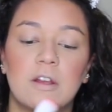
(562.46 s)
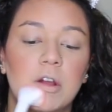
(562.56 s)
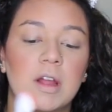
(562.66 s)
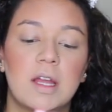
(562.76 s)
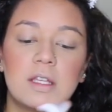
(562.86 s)

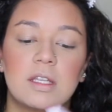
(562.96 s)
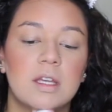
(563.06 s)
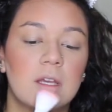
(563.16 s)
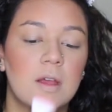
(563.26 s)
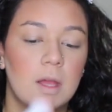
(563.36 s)

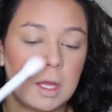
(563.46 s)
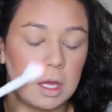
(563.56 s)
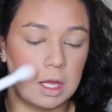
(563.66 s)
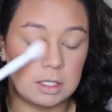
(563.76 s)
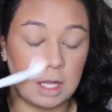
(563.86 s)
crazy.
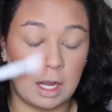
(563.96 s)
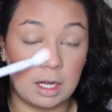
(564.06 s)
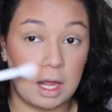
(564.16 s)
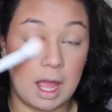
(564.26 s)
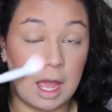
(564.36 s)
It's not
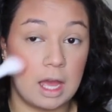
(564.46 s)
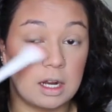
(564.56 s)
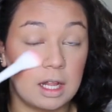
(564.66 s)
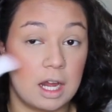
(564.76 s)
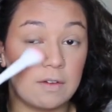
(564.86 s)
going to add
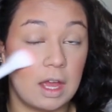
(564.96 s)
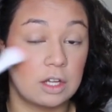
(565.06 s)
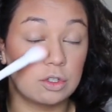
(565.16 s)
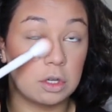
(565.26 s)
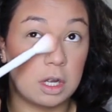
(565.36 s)
a lot of
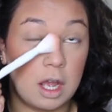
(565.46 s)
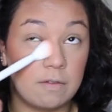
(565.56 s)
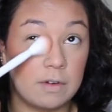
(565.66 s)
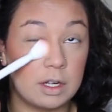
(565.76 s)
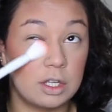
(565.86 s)
extra
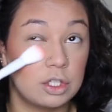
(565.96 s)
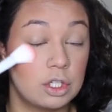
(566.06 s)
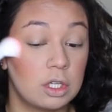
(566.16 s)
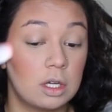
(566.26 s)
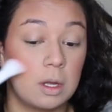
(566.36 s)
coverage.